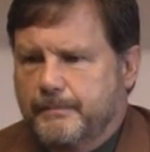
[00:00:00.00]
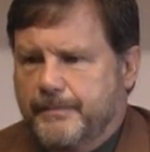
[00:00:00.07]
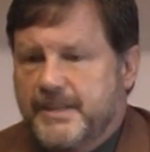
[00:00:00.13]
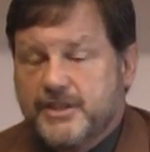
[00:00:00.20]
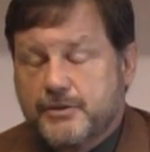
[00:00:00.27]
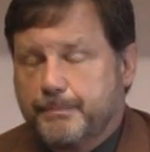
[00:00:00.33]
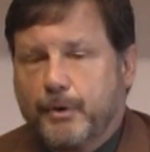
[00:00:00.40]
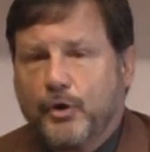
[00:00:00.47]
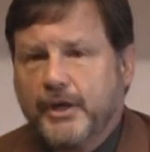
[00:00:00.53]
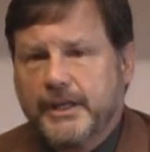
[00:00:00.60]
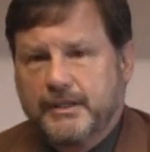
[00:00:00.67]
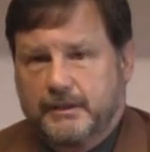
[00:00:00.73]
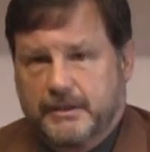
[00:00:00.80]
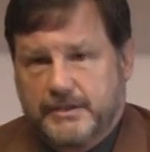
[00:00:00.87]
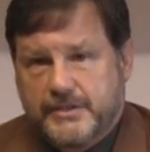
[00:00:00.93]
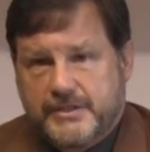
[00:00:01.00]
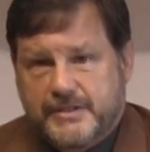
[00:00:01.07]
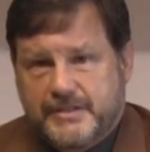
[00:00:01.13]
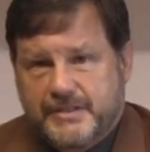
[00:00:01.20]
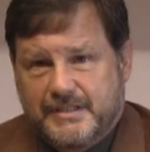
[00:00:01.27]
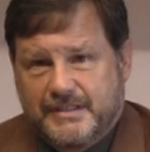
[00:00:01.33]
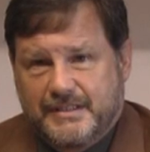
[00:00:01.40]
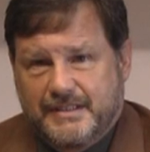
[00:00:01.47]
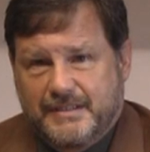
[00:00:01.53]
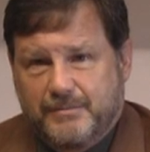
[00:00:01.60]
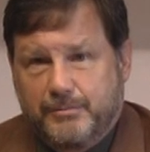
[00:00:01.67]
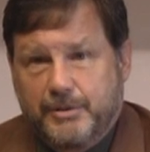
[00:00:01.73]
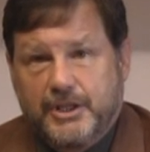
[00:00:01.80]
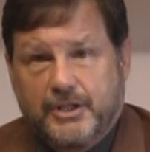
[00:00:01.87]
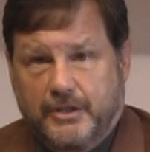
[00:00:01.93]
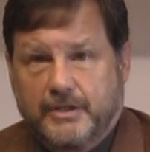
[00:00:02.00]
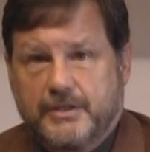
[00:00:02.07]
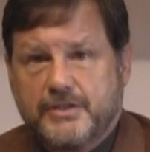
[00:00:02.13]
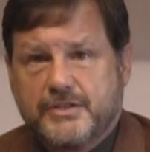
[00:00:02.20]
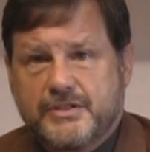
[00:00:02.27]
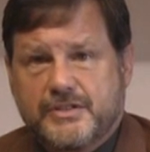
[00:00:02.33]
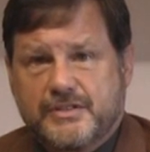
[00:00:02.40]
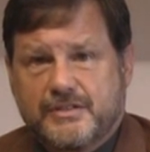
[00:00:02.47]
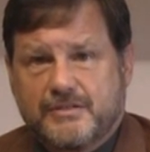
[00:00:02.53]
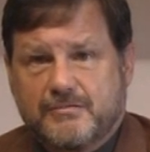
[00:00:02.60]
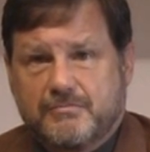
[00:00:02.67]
It's pointless, because